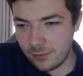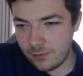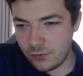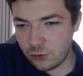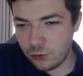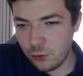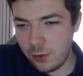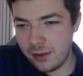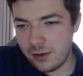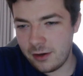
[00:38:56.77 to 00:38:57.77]
There's no
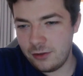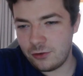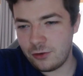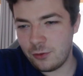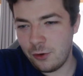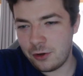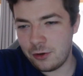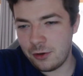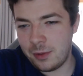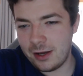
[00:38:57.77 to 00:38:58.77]
way the Rangers are walking
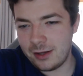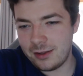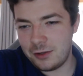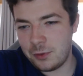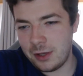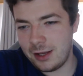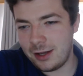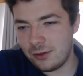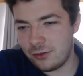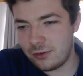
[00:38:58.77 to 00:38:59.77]
out of paradise with
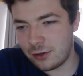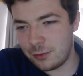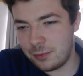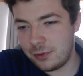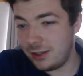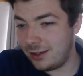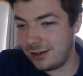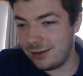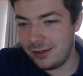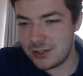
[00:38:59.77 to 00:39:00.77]
anything else than a complete
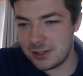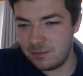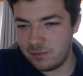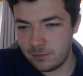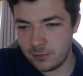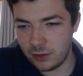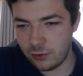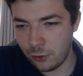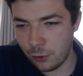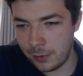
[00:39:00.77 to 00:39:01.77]
annihilation. A
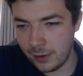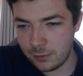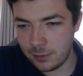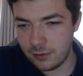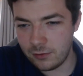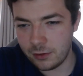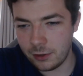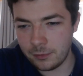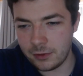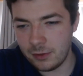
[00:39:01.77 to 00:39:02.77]
draw, but that's being really
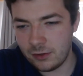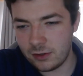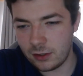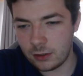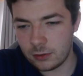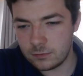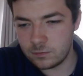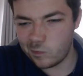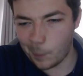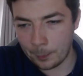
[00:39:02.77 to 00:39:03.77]
optimistic.
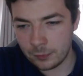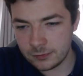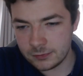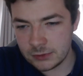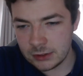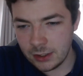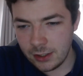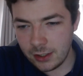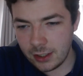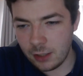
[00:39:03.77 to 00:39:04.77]

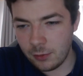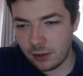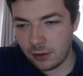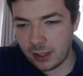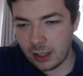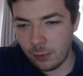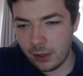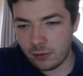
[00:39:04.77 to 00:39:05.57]
Get your money on Calmac,